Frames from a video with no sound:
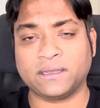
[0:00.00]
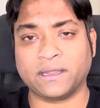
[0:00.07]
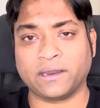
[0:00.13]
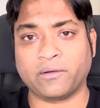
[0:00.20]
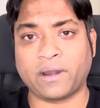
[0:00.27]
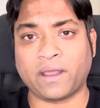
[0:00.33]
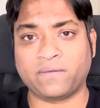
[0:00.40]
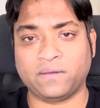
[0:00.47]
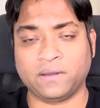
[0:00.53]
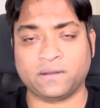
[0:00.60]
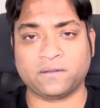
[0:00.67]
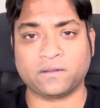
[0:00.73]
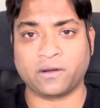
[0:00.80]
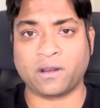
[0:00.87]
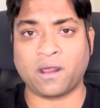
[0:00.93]

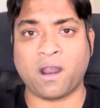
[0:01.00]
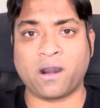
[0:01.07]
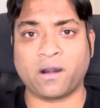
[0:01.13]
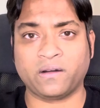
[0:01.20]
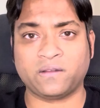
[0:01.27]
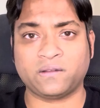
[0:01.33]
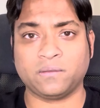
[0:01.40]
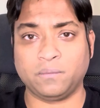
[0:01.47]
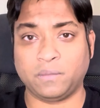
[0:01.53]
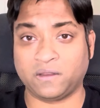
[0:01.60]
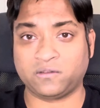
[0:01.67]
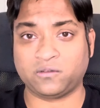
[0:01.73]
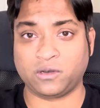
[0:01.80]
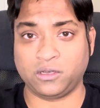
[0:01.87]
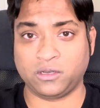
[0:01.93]
graphics or arts
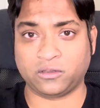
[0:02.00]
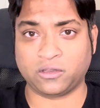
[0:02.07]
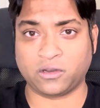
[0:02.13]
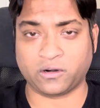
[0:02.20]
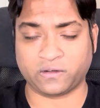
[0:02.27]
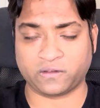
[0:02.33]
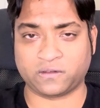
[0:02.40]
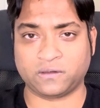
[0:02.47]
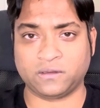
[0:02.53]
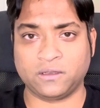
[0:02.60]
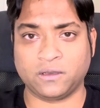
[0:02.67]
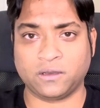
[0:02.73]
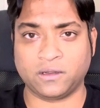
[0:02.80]
based on your thoughts,